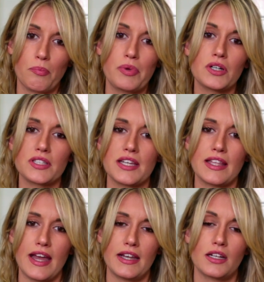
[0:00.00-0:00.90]
building
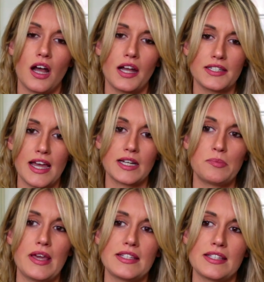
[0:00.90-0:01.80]
that
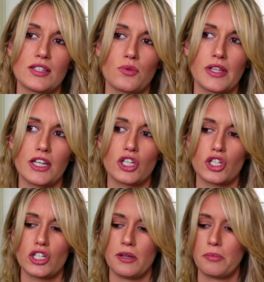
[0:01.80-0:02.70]
contact basis
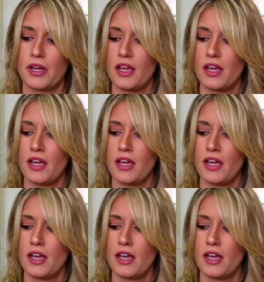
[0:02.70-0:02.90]
relationship.